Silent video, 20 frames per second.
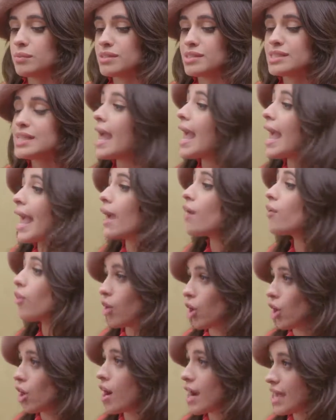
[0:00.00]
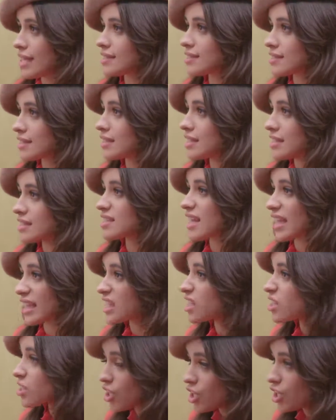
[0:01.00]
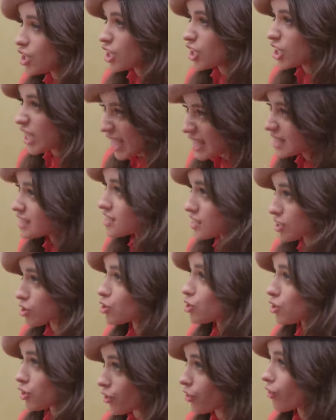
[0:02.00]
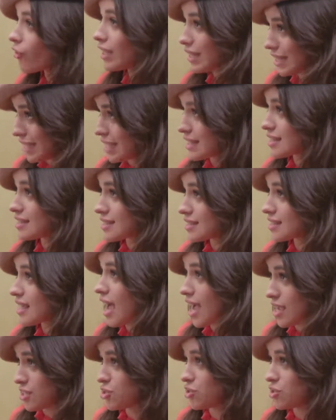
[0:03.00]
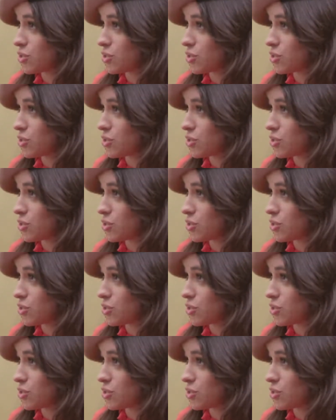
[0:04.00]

terror and this like insecurity inside